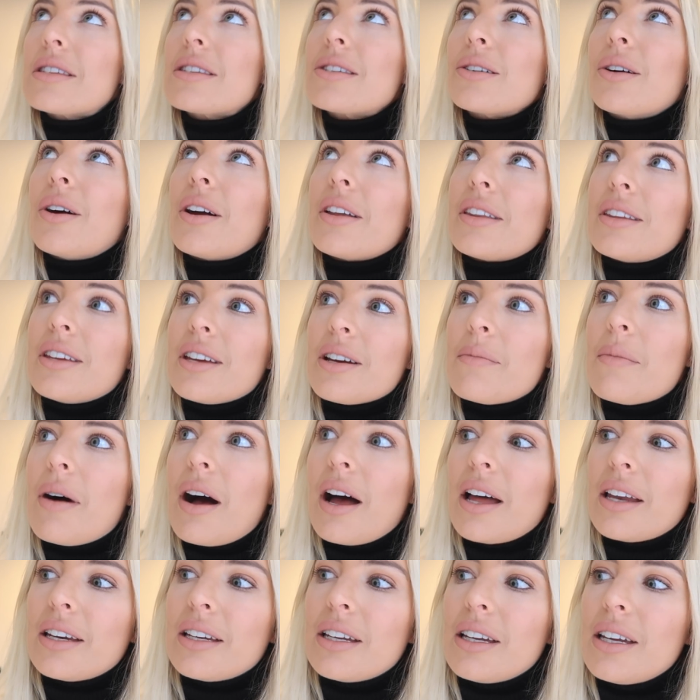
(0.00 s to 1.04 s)
So I think
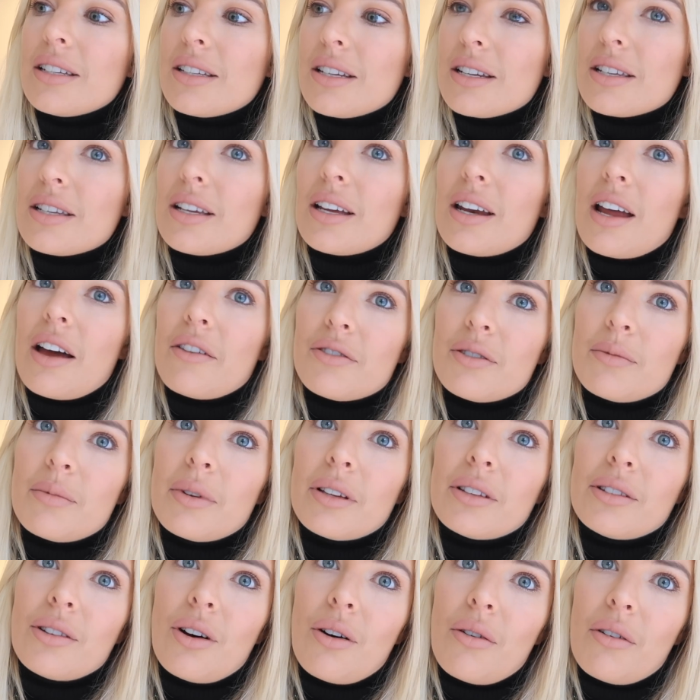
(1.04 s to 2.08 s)
mine is just gonna have to
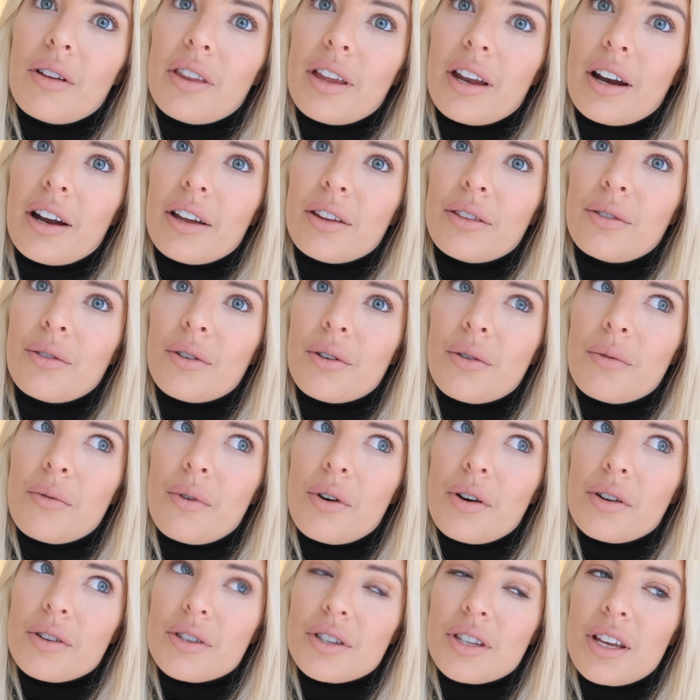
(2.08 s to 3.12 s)
be lower than I thought it
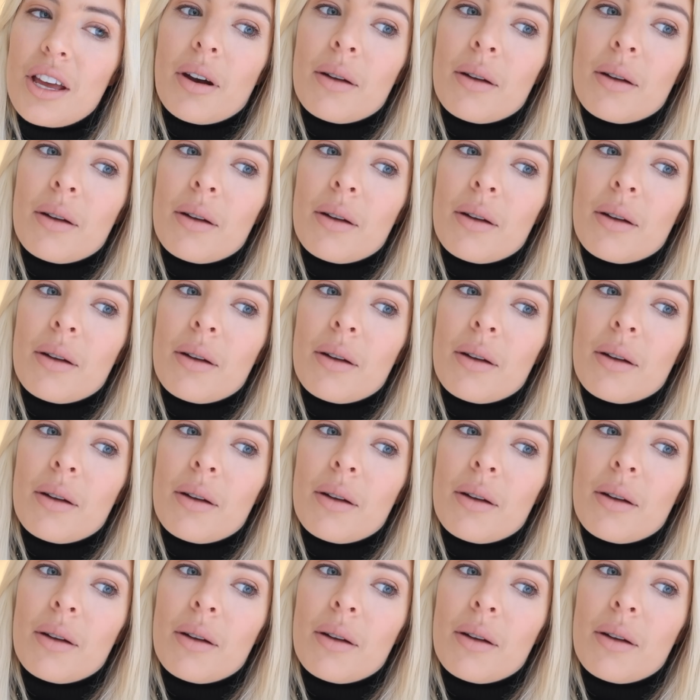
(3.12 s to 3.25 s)
was.